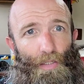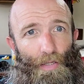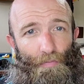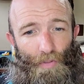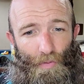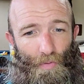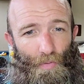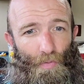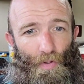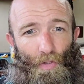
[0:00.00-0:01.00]
if
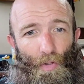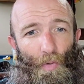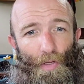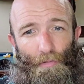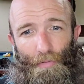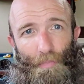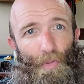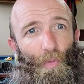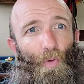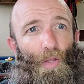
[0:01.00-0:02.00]
you are going from
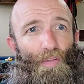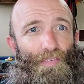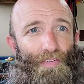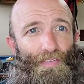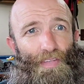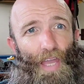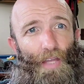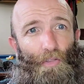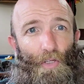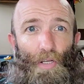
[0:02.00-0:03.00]
New Orleans to
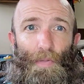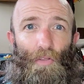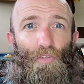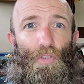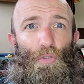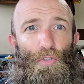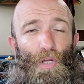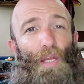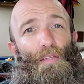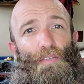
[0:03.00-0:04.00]
Seattle, you're going to be on 2
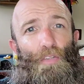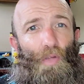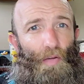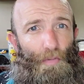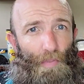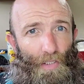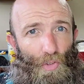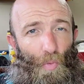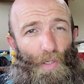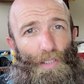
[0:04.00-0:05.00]
trains, and you'll have to pay
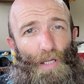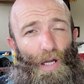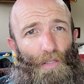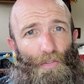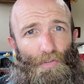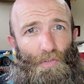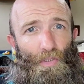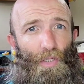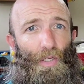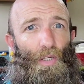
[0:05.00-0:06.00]
$20
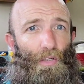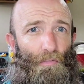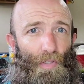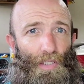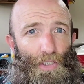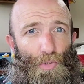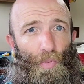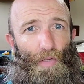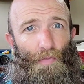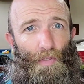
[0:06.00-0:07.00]
for
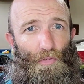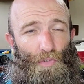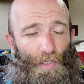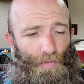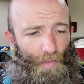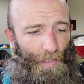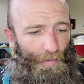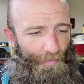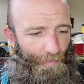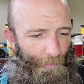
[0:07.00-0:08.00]
each one of those train
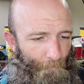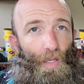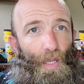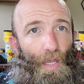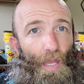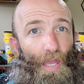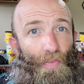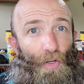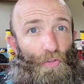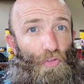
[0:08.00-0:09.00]
rides.
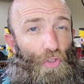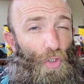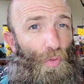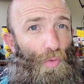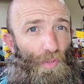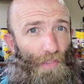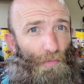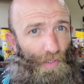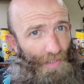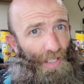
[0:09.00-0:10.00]
And there's 2
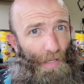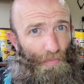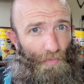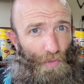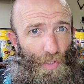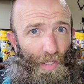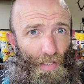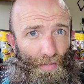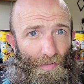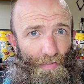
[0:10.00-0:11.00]
different types of
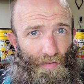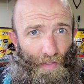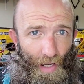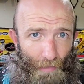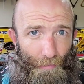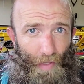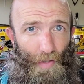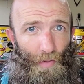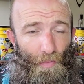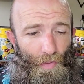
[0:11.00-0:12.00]
trains that I've
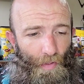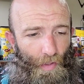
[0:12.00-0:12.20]
found